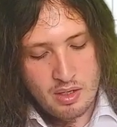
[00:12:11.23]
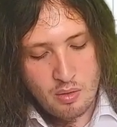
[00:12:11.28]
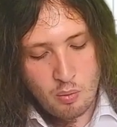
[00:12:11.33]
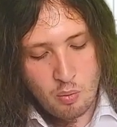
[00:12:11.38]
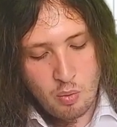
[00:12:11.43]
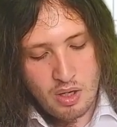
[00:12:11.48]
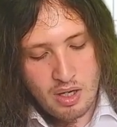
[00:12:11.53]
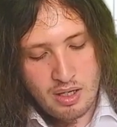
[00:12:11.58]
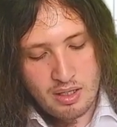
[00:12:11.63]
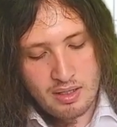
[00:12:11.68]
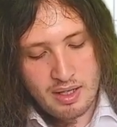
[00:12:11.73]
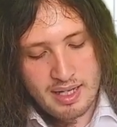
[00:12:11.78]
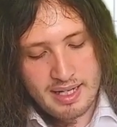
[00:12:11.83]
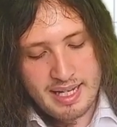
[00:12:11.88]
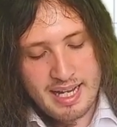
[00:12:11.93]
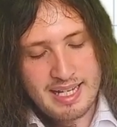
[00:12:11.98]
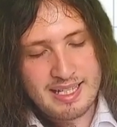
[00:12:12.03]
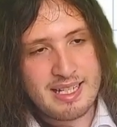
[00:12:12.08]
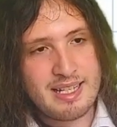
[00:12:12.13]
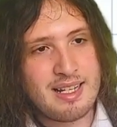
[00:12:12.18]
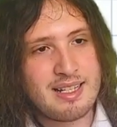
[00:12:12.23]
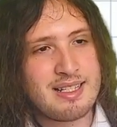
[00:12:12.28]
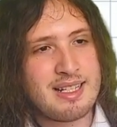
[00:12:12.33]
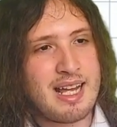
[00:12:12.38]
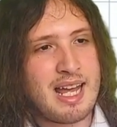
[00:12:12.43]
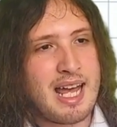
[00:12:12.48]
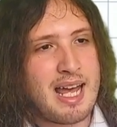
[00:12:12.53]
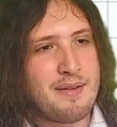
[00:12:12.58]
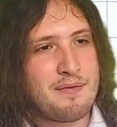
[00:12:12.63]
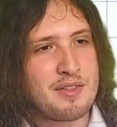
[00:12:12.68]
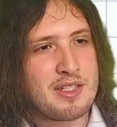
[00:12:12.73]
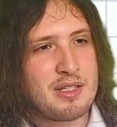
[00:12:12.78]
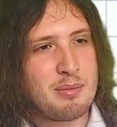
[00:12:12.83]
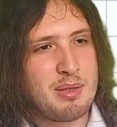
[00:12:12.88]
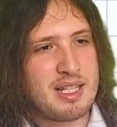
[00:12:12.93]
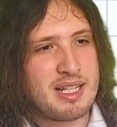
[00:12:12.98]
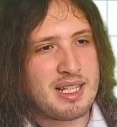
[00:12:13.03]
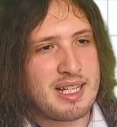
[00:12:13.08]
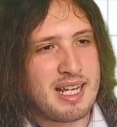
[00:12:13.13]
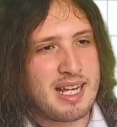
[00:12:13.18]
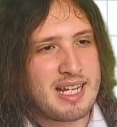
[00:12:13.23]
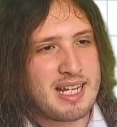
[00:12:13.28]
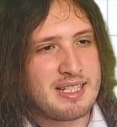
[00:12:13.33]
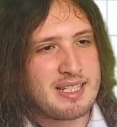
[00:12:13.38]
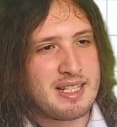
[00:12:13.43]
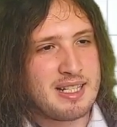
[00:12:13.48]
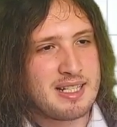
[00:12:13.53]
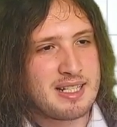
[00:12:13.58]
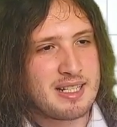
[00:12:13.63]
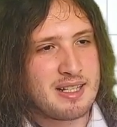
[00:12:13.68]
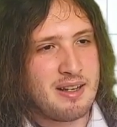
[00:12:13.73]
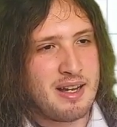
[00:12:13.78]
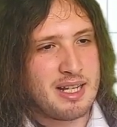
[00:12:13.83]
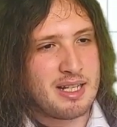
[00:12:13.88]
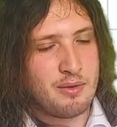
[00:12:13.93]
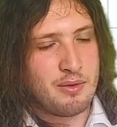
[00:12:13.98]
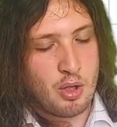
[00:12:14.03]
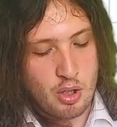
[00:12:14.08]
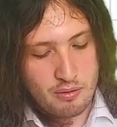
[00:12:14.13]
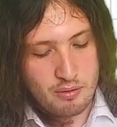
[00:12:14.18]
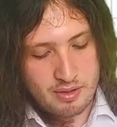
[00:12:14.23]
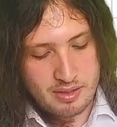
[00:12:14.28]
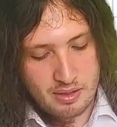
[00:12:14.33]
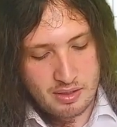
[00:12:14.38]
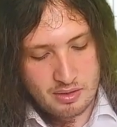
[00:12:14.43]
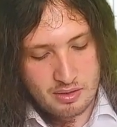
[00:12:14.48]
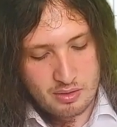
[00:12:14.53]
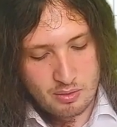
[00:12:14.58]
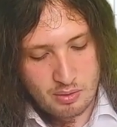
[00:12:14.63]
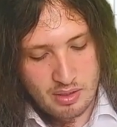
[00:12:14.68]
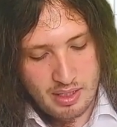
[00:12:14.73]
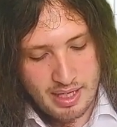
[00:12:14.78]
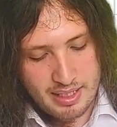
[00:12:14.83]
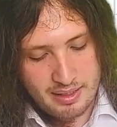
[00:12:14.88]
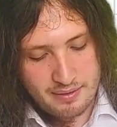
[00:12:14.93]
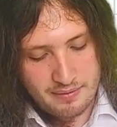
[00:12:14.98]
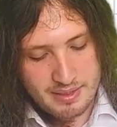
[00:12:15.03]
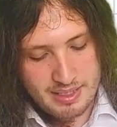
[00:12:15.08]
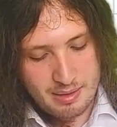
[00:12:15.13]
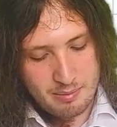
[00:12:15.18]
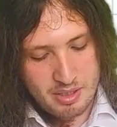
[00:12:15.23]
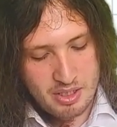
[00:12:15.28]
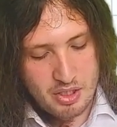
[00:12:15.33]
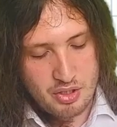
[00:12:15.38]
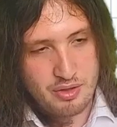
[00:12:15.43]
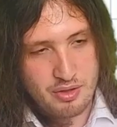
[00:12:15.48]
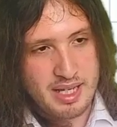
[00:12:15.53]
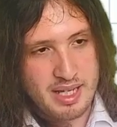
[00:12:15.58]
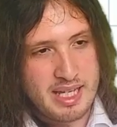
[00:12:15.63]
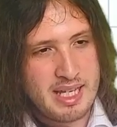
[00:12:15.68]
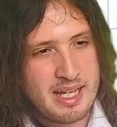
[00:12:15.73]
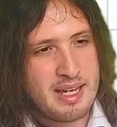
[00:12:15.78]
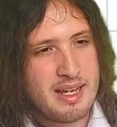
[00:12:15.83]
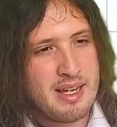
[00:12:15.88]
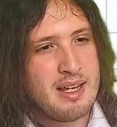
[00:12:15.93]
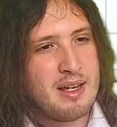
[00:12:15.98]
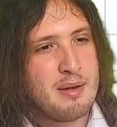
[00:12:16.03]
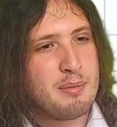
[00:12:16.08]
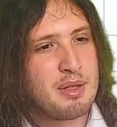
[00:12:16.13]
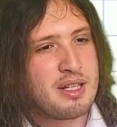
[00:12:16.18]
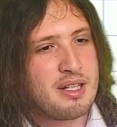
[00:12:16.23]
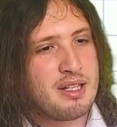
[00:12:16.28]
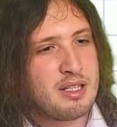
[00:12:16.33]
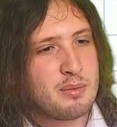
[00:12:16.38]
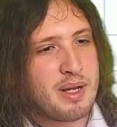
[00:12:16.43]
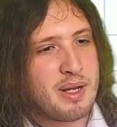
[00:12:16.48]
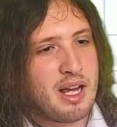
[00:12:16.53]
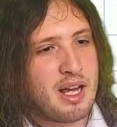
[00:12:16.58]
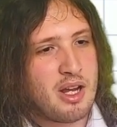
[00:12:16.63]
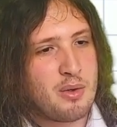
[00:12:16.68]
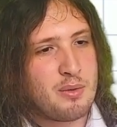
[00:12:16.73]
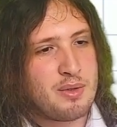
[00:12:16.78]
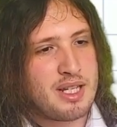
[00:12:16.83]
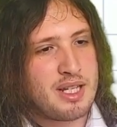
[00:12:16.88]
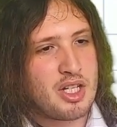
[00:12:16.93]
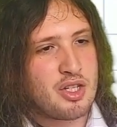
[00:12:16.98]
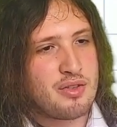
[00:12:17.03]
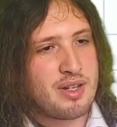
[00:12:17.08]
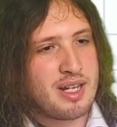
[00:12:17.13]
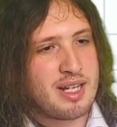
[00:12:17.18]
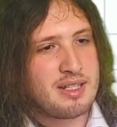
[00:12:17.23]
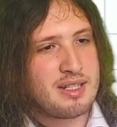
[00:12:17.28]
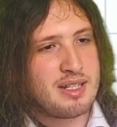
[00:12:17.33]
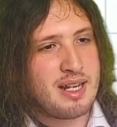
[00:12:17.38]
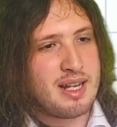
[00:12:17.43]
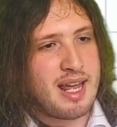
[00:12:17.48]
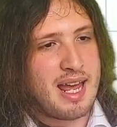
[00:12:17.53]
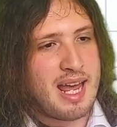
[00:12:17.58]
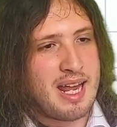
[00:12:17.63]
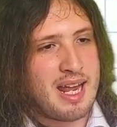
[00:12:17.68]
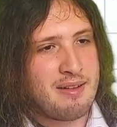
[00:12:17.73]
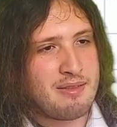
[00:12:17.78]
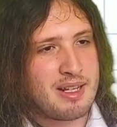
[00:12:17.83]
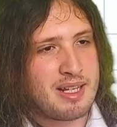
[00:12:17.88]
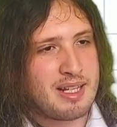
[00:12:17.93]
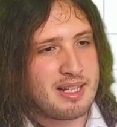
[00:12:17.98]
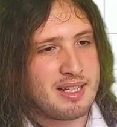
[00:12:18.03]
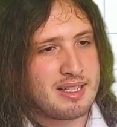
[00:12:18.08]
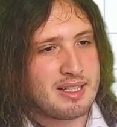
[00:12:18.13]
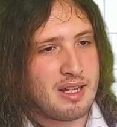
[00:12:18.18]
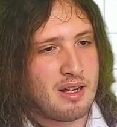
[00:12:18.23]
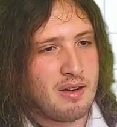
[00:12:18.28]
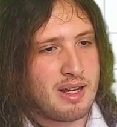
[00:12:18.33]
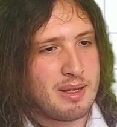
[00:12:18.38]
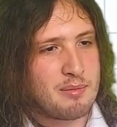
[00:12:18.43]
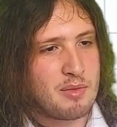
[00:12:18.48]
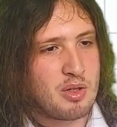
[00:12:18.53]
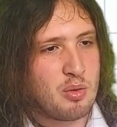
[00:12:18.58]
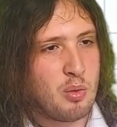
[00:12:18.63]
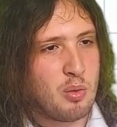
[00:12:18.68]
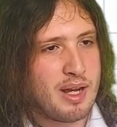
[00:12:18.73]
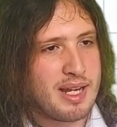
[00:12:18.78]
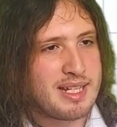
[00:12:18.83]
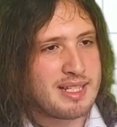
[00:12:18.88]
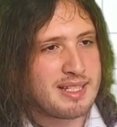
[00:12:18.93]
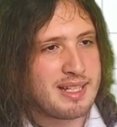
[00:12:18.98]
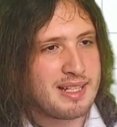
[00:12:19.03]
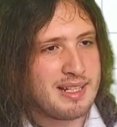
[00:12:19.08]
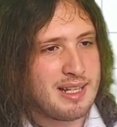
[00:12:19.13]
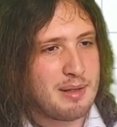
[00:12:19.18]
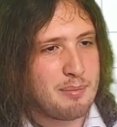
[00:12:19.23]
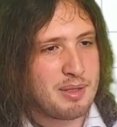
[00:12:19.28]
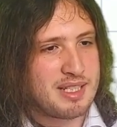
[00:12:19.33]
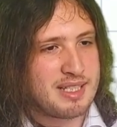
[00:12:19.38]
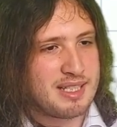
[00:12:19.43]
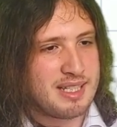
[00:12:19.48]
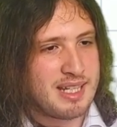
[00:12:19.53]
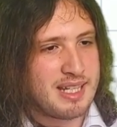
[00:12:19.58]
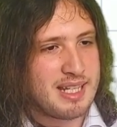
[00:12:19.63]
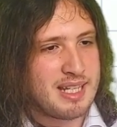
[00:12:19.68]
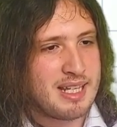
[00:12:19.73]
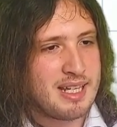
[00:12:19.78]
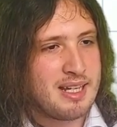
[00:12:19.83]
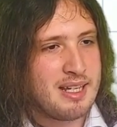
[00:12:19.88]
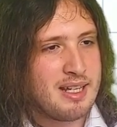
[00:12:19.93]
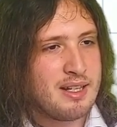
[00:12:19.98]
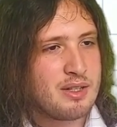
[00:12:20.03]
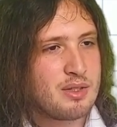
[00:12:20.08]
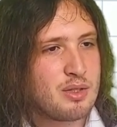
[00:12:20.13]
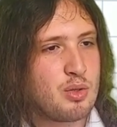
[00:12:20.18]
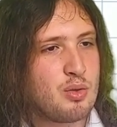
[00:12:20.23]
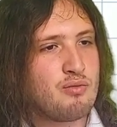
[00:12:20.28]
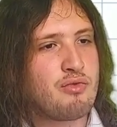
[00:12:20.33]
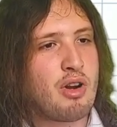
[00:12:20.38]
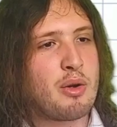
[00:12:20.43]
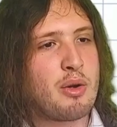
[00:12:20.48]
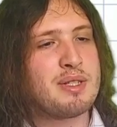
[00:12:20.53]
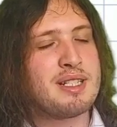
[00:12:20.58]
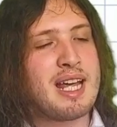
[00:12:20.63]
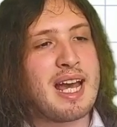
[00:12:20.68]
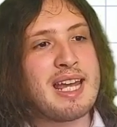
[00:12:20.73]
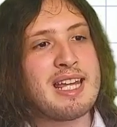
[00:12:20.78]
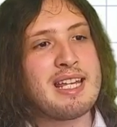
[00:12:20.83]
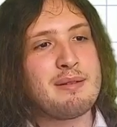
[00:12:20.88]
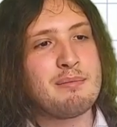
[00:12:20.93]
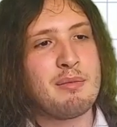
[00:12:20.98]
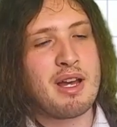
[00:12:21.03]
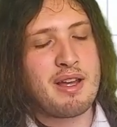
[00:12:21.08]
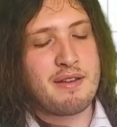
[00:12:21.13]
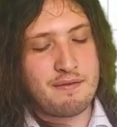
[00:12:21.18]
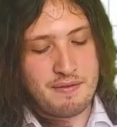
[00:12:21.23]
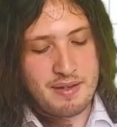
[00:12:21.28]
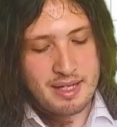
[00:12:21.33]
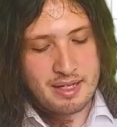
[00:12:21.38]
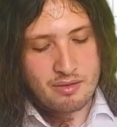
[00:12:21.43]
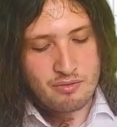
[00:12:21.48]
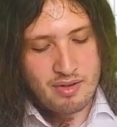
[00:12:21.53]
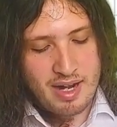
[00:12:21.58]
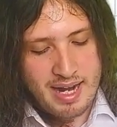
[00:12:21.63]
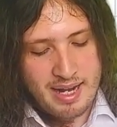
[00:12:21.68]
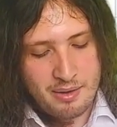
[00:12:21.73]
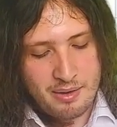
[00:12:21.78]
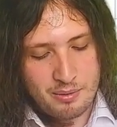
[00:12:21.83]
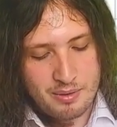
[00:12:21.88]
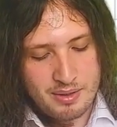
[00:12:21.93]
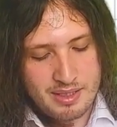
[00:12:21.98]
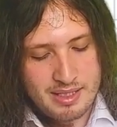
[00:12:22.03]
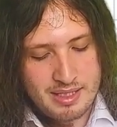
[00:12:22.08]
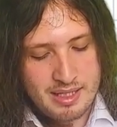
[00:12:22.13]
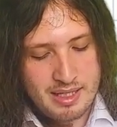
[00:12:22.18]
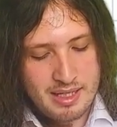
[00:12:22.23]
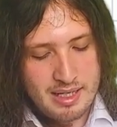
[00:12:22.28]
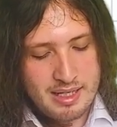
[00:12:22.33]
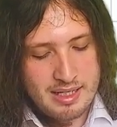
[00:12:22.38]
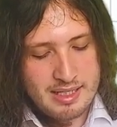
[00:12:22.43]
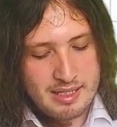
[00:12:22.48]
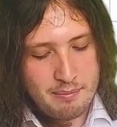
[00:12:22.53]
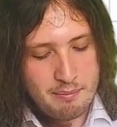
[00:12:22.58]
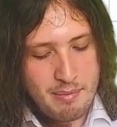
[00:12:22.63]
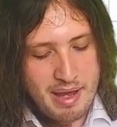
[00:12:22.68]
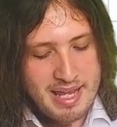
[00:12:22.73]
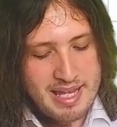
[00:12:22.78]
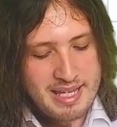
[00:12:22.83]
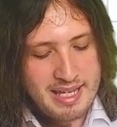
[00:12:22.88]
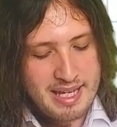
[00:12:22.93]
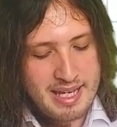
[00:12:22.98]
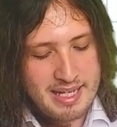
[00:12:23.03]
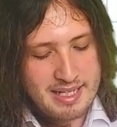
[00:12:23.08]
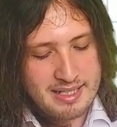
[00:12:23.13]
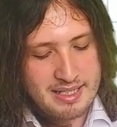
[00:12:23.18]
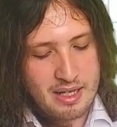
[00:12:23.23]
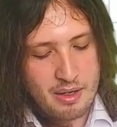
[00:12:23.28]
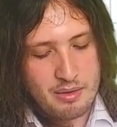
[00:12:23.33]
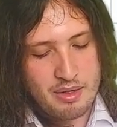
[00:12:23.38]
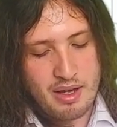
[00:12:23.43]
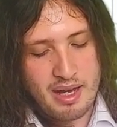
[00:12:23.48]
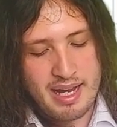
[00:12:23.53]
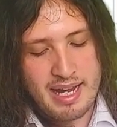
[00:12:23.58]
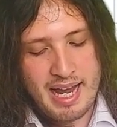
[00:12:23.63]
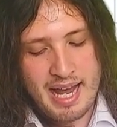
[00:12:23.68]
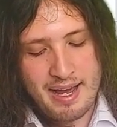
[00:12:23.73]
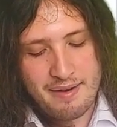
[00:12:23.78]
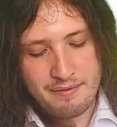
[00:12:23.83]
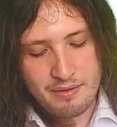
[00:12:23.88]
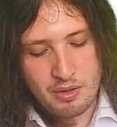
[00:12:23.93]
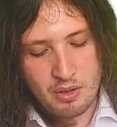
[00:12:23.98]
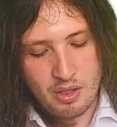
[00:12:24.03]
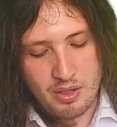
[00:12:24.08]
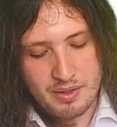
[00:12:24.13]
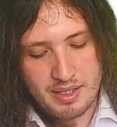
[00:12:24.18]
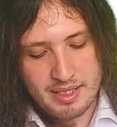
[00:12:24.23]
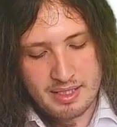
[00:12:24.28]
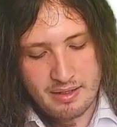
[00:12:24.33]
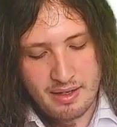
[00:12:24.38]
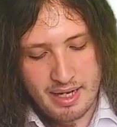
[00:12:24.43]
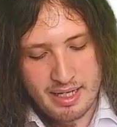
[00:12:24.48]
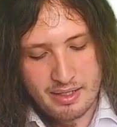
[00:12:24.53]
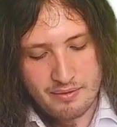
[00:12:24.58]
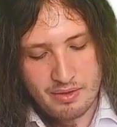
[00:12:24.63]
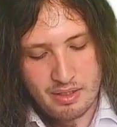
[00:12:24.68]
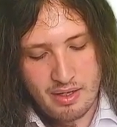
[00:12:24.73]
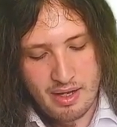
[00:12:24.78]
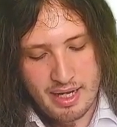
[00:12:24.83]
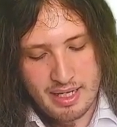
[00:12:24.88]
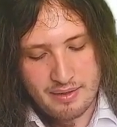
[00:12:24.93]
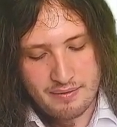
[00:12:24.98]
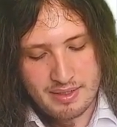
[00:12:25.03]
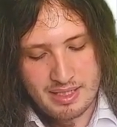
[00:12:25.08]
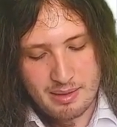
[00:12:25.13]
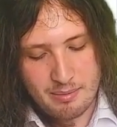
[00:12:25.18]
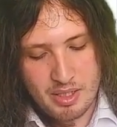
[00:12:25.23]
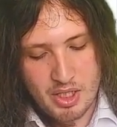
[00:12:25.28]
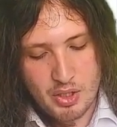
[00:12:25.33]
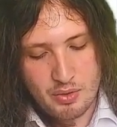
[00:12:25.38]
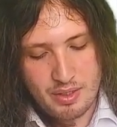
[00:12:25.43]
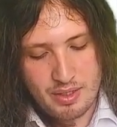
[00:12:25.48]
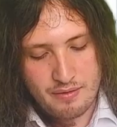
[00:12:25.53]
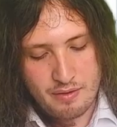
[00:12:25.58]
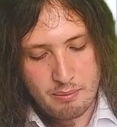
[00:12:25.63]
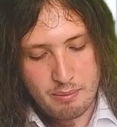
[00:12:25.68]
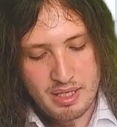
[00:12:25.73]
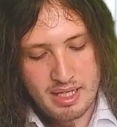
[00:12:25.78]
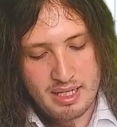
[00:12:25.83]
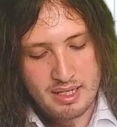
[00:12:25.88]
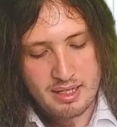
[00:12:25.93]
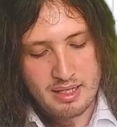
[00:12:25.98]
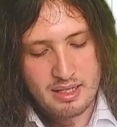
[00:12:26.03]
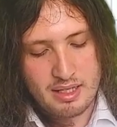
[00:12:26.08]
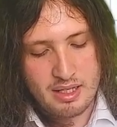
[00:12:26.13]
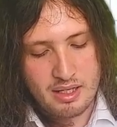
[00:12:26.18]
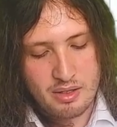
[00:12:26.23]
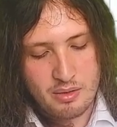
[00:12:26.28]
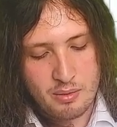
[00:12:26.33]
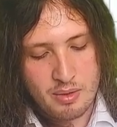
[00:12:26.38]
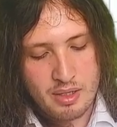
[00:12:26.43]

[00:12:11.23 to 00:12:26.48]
while I guess it doesn't have to be the case that there's a kind of horizontal line of symmetry, because we're only interested in areas, I'm quite at liberty to rotate my figure round to make it so that I have got this kind of line of symmetry for P and Q.